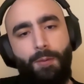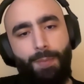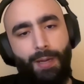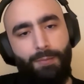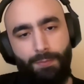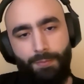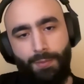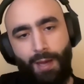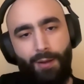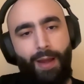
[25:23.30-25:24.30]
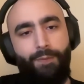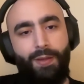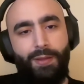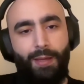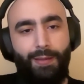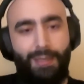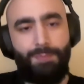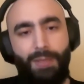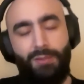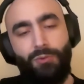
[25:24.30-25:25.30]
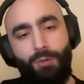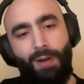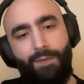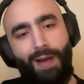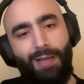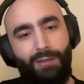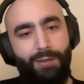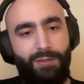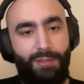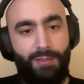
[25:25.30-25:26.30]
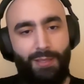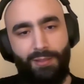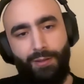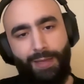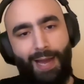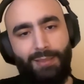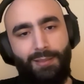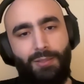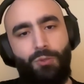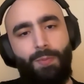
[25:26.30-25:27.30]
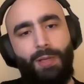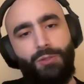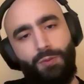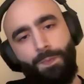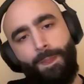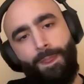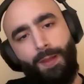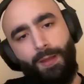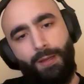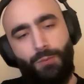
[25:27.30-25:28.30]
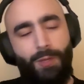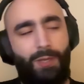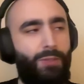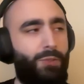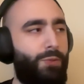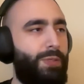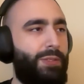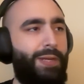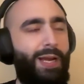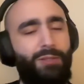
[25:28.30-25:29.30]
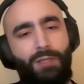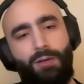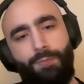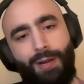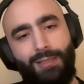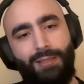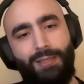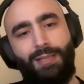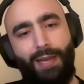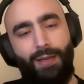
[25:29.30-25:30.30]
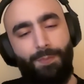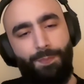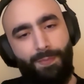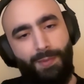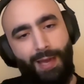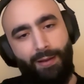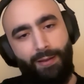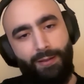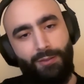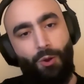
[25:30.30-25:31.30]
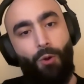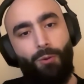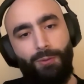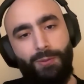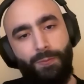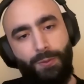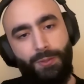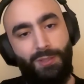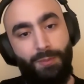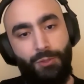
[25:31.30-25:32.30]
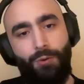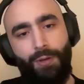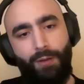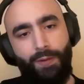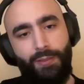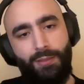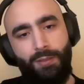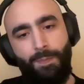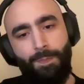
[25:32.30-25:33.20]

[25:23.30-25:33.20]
but not everything that's being stored by validators is necessarily accessed too much. And so what you can do is you can actually compress the state that is cold, which is the majority of it,